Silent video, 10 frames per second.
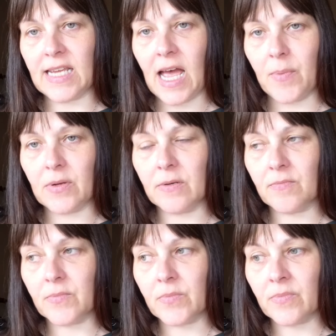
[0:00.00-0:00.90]
to happen.
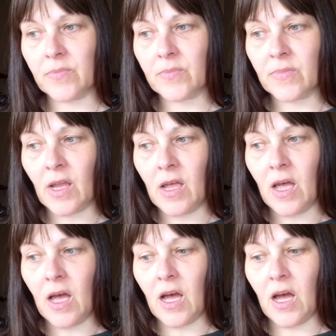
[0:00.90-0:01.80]

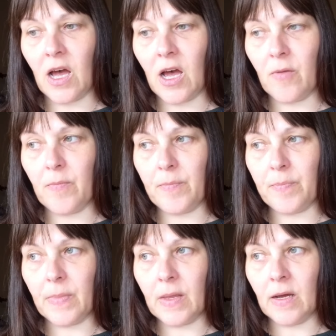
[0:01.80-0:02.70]

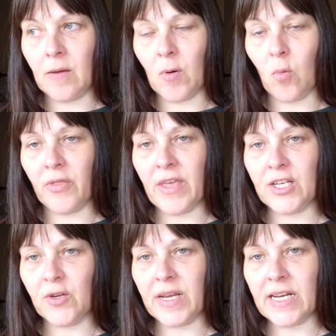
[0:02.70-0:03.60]
But what they're
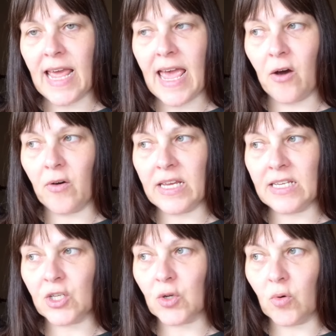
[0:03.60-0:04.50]
doing now
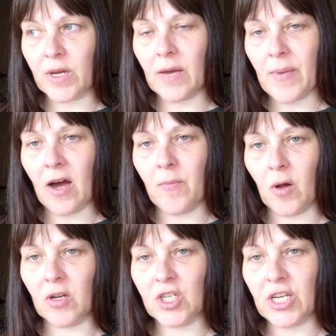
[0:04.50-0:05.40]
is talking about
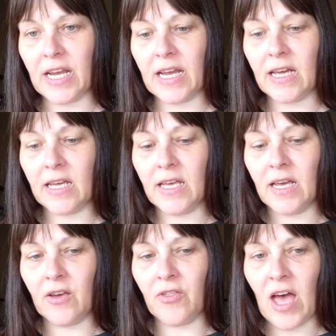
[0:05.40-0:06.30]
abolishing
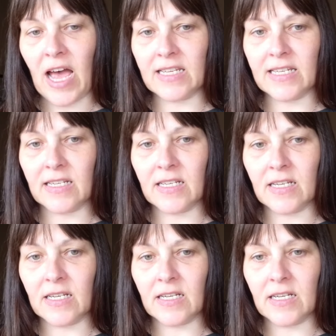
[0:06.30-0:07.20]
that
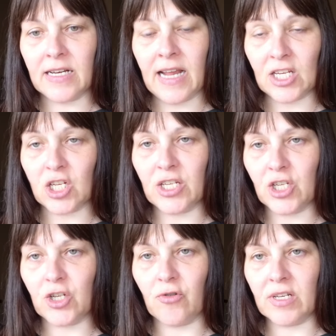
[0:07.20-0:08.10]
national
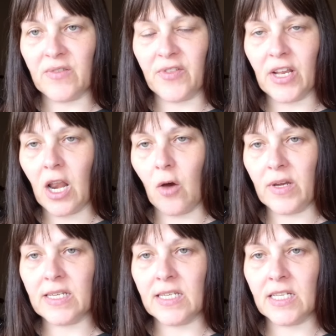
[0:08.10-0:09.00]
insurance for the
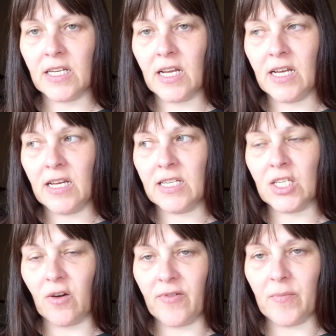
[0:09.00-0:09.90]
lowest
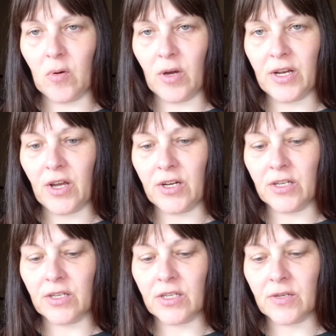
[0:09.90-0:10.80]
self-employed
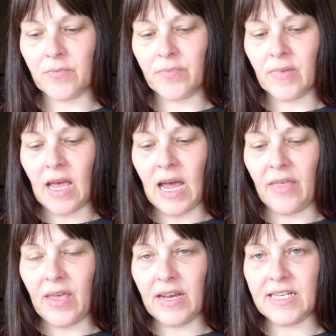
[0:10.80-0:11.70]
earners,
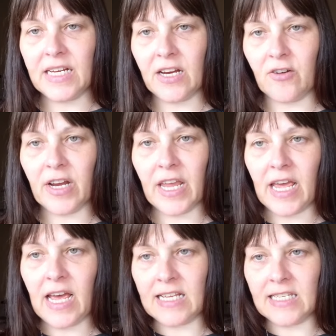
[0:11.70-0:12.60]
and then tiering
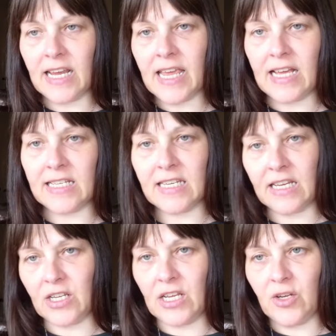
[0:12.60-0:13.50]
it as it gets,
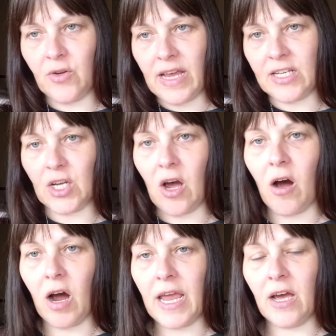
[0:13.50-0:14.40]
as you get to
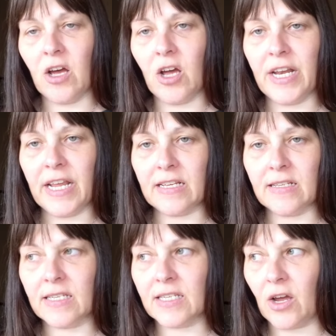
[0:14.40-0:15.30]
higher
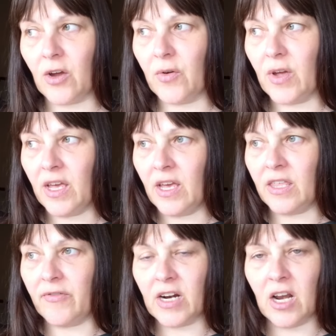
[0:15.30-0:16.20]
earnings. So
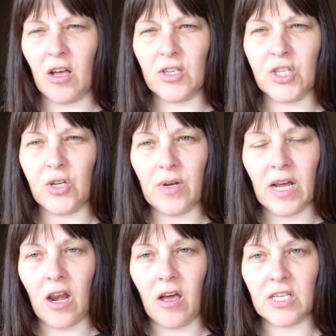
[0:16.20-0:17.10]
there are class 2 and
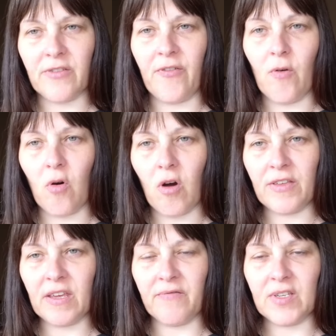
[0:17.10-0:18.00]
class 4, I
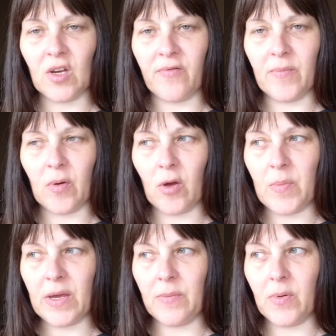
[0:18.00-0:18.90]
think, for
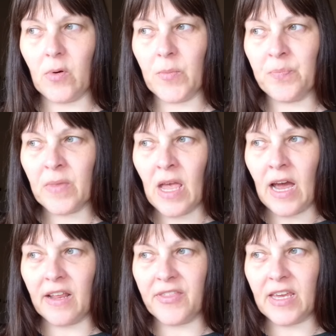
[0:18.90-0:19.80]
self-employed people,
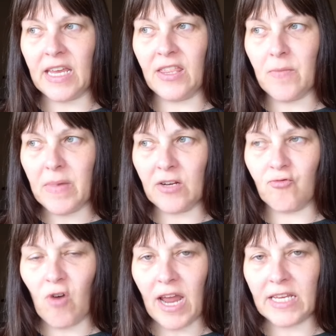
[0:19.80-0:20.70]
and I think in the
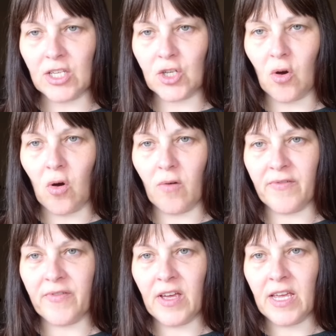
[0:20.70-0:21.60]
mid-range of
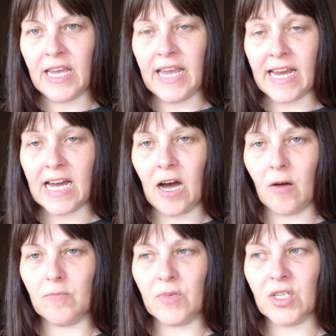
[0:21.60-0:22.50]

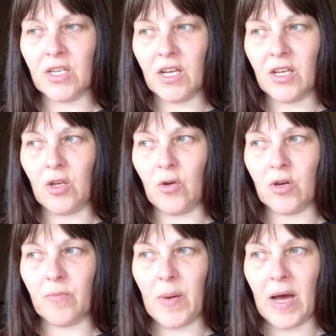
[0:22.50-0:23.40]
incomes you
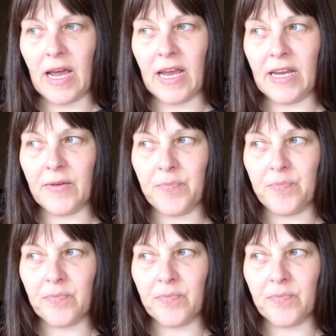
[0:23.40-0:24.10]
can pay,